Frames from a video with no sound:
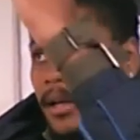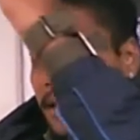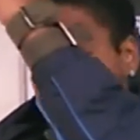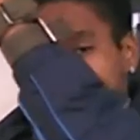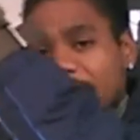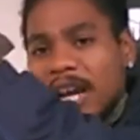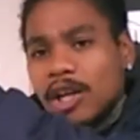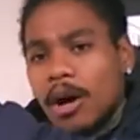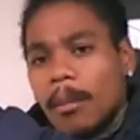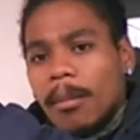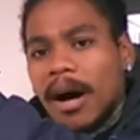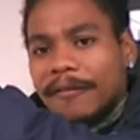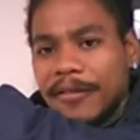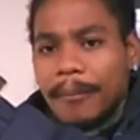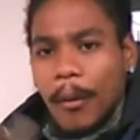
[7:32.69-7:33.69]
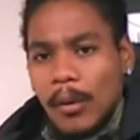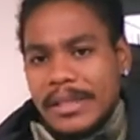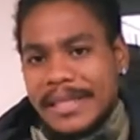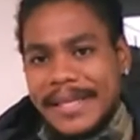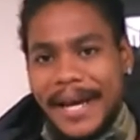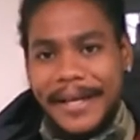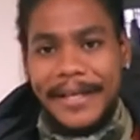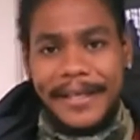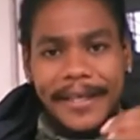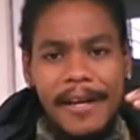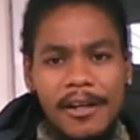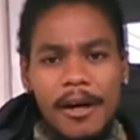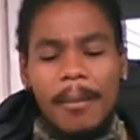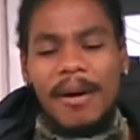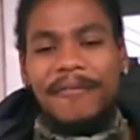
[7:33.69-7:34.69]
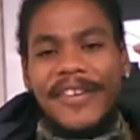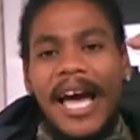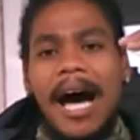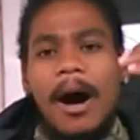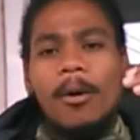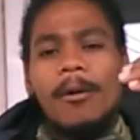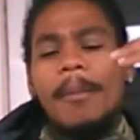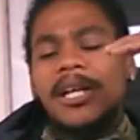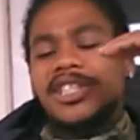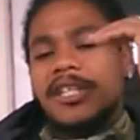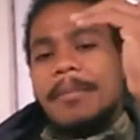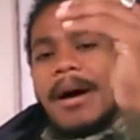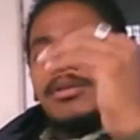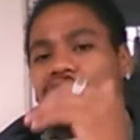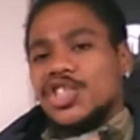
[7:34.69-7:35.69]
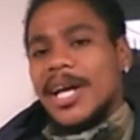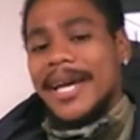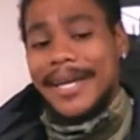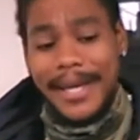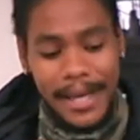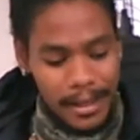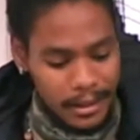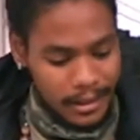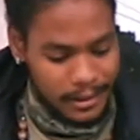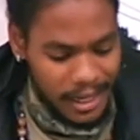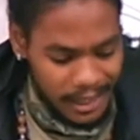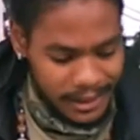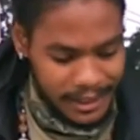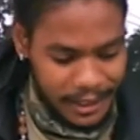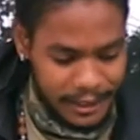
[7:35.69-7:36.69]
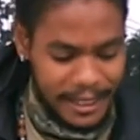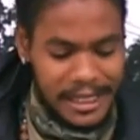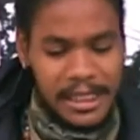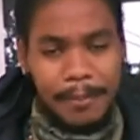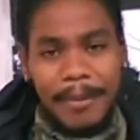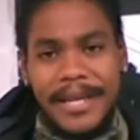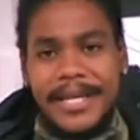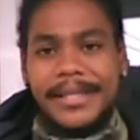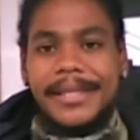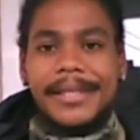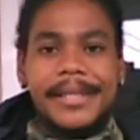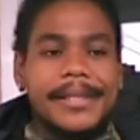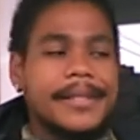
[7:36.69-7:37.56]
the kingdom of the Most High, the kingdom of YAHAWAH, SHALAWAM, not in this place.